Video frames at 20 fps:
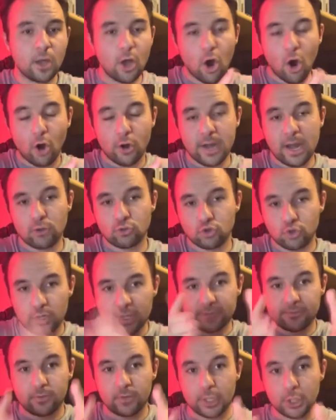are now
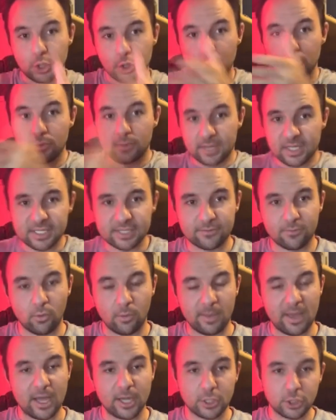transferred into this
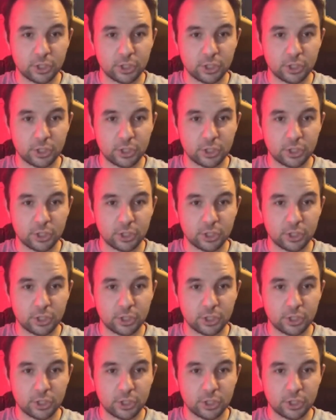format.